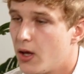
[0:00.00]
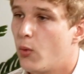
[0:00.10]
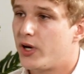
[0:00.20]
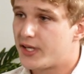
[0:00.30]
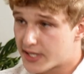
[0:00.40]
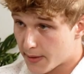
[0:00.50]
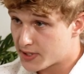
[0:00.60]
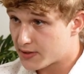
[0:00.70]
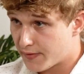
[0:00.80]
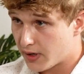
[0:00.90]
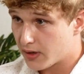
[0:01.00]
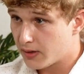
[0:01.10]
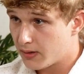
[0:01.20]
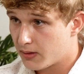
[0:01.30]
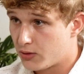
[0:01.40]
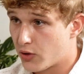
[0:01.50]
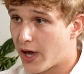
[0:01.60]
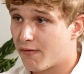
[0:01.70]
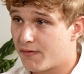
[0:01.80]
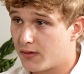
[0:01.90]
When he snaps his finger, you
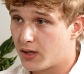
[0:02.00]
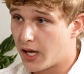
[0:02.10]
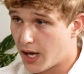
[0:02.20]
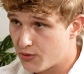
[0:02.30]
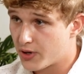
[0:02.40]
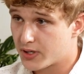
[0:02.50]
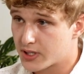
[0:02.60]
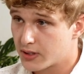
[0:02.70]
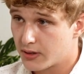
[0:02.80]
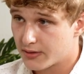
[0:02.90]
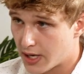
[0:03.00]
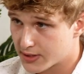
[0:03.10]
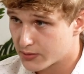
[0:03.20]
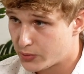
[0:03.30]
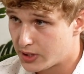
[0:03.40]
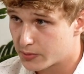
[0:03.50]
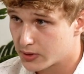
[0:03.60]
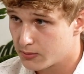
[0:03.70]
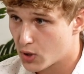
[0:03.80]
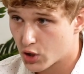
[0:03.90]
have 100,000
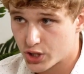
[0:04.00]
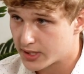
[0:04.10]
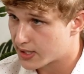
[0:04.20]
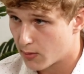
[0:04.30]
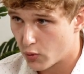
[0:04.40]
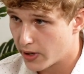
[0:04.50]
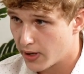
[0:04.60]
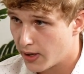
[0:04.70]
people marching somewhere,